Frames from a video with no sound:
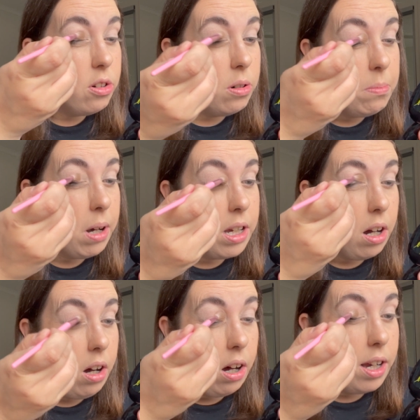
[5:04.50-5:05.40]
on my
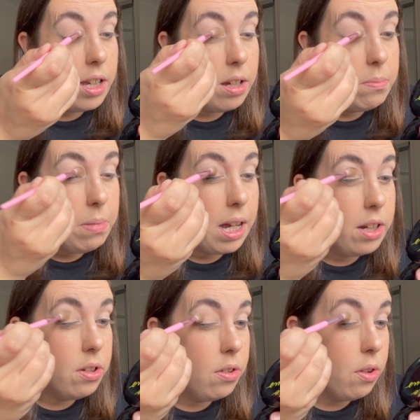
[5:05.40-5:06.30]
eye
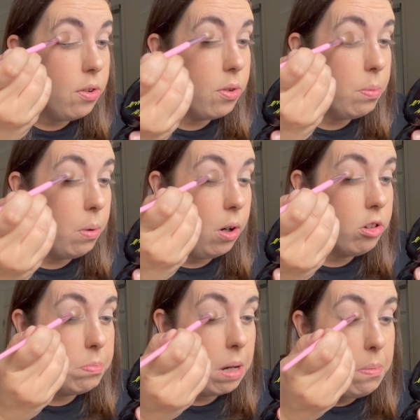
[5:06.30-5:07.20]
compared to the swatch.
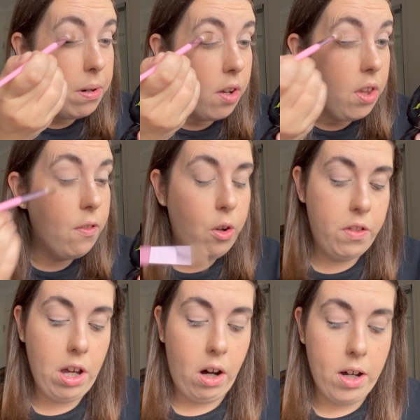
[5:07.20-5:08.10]
Maybe because I've got
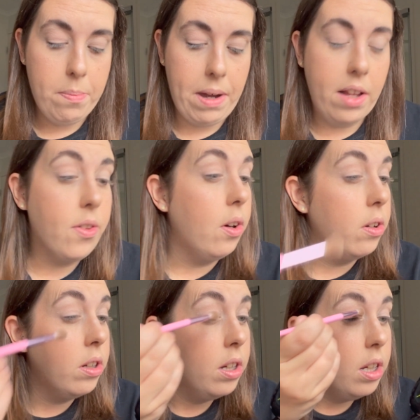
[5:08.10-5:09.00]
the eye base
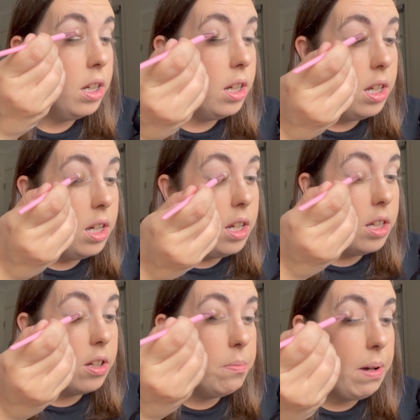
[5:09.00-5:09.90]
on
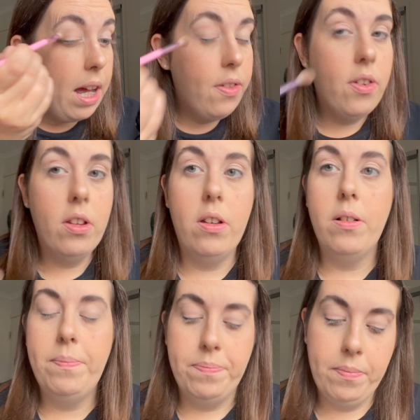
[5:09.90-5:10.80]
compared to
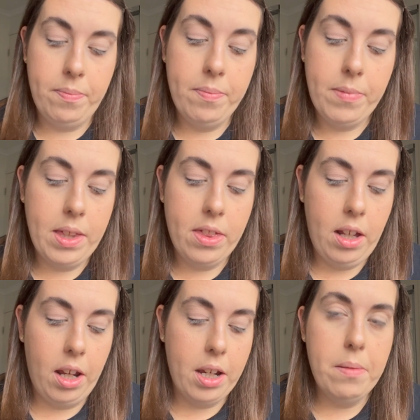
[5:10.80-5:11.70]
the
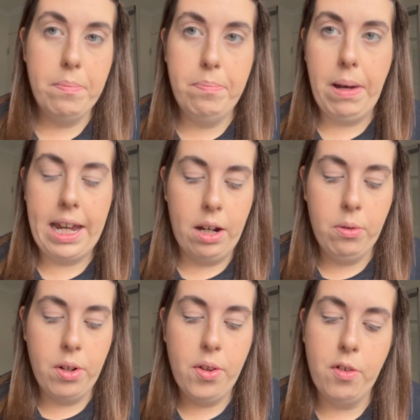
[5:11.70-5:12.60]
like
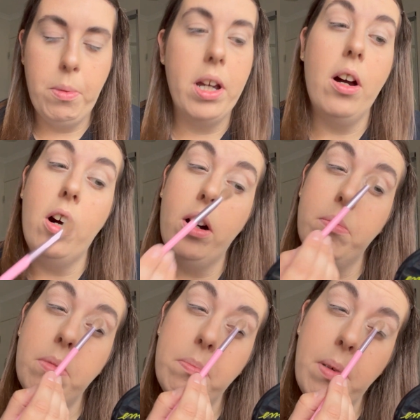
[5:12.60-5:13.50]
paleness of my
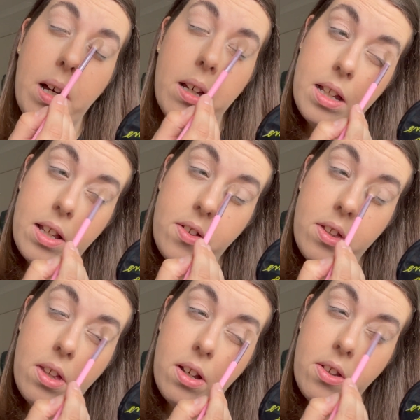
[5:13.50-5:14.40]
arm, but it's a
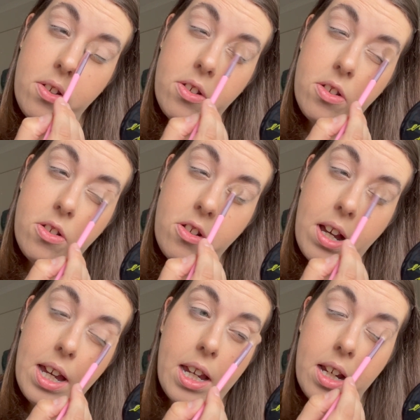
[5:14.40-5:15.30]
nice
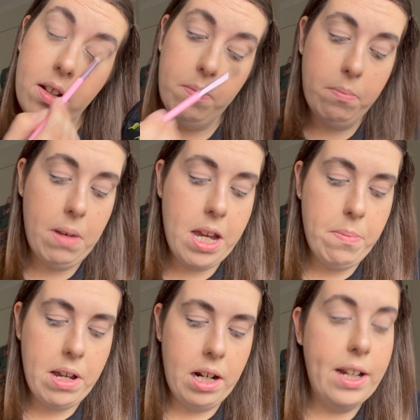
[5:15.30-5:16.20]
shade,
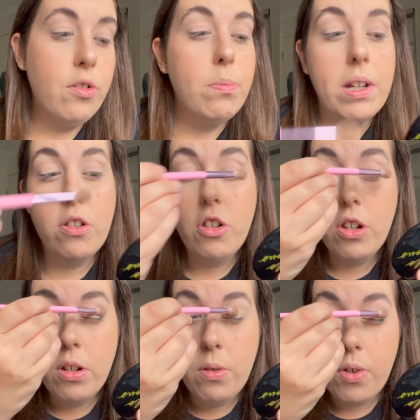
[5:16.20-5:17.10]
maybe a little bit
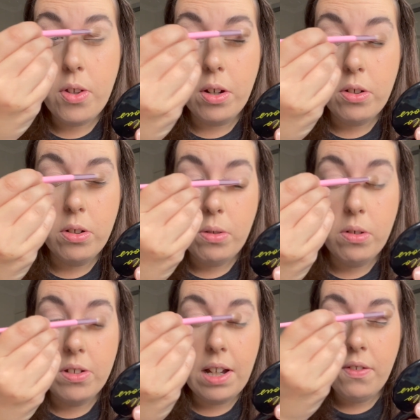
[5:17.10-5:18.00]
too subtle.
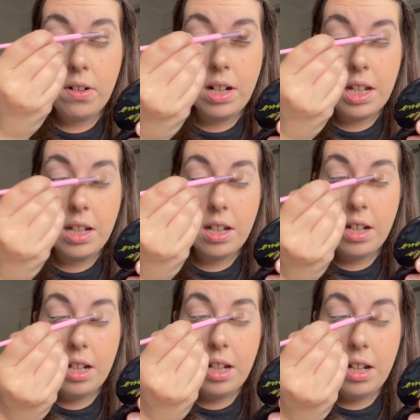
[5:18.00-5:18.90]
Definitely
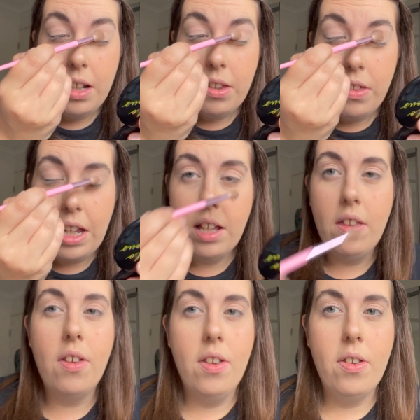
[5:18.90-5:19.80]
think
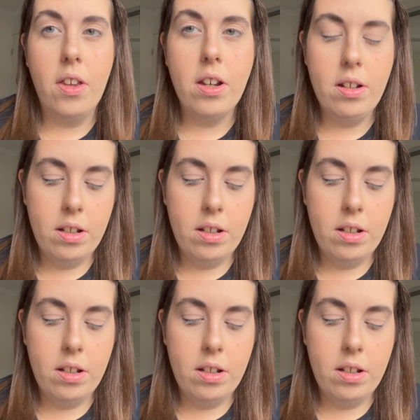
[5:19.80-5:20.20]
this is like